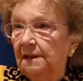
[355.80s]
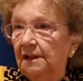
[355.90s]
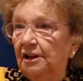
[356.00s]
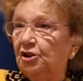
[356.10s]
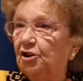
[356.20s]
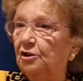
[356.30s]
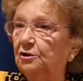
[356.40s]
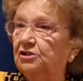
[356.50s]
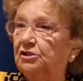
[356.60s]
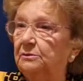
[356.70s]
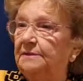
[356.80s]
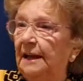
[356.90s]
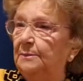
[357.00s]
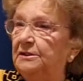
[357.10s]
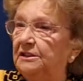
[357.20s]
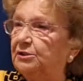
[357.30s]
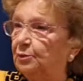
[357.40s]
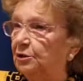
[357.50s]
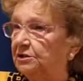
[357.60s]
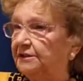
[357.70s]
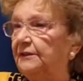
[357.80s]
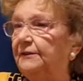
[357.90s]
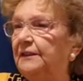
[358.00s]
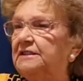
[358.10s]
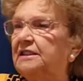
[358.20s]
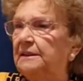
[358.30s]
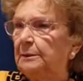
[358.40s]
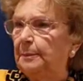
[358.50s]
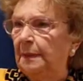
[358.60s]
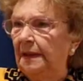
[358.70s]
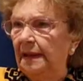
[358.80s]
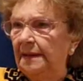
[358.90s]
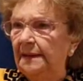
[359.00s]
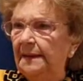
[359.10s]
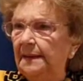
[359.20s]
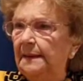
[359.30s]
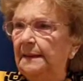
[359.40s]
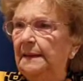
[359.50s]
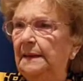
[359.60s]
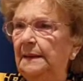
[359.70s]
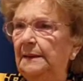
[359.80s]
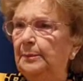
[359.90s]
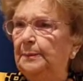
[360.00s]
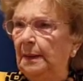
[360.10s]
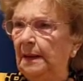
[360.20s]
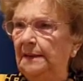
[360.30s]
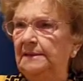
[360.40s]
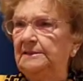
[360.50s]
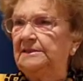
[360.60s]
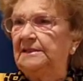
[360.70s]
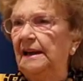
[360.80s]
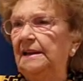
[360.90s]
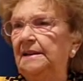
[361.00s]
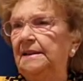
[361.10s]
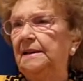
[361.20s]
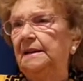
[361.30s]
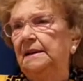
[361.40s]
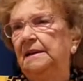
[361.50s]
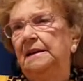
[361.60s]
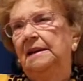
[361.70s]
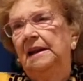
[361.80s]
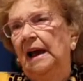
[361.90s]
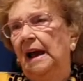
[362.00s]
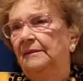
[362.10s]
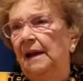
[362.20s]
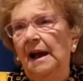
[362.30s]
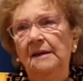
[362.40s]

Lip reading: it hurts. Sometimes it's worse than physical pain. The pain inside you. And I